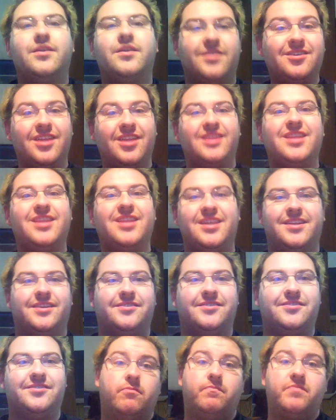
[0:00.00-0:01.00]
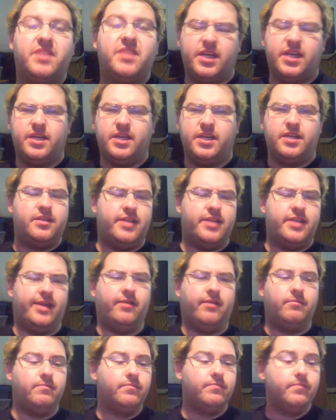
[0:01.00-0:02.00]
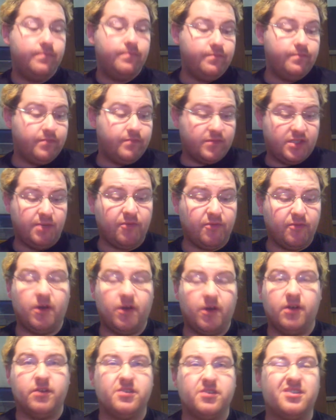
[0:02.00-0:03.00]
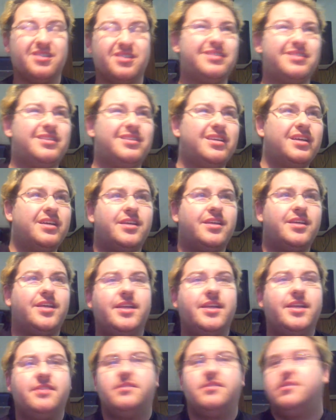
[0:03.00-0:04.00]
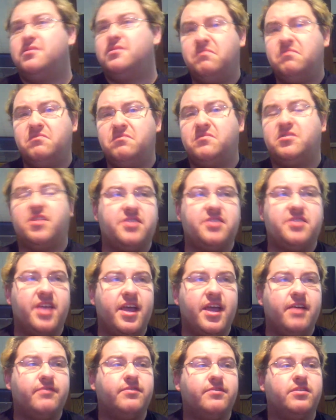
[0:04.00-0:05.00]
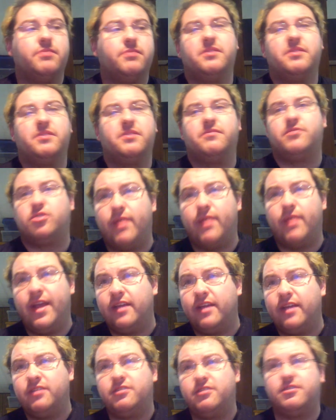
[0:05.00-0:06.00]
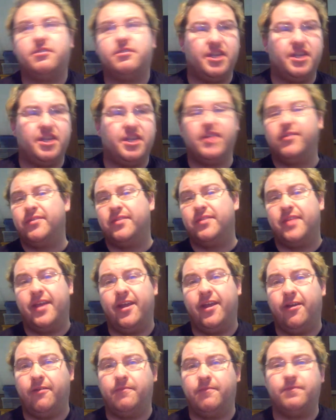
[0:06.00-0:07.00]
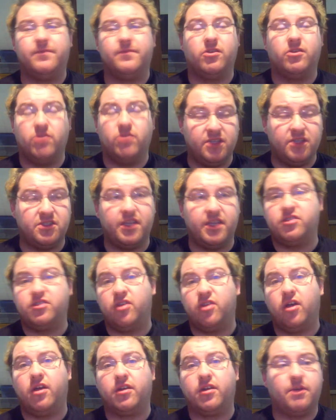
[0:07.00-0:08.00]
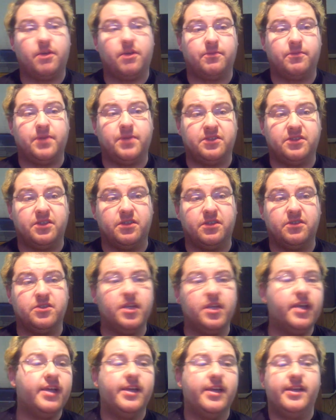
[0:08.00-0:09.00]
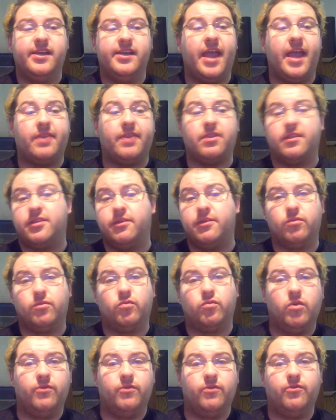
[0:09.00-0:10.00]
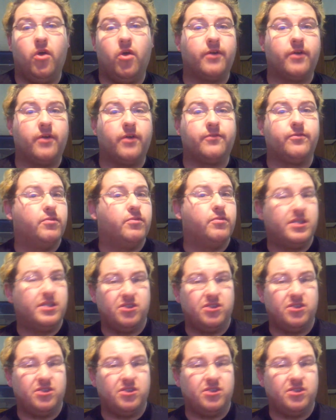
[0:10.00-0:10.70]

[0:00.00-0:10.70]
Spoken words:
Cleanliness. Now, Timber Falls, it does have a little bit of trash here and there. Or at least I saw a couple pieces at the Timberwolf log flume.